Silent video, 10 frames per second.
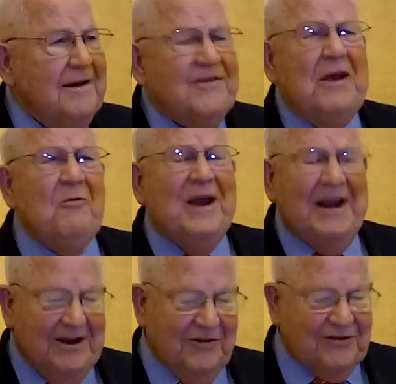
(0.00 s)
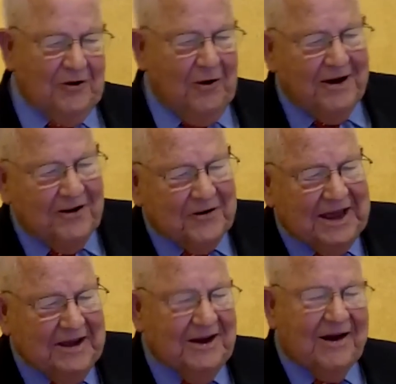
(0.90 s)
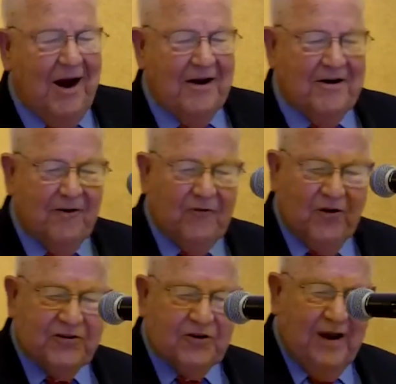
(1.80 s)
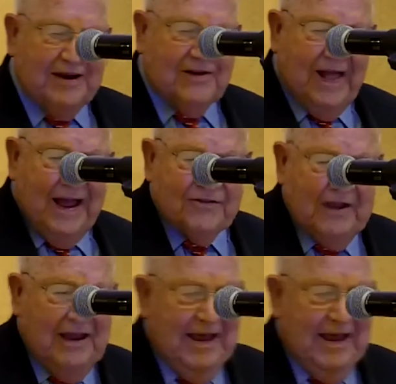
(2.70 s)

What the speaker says: You see, reading a story to a kindergarten or first grade class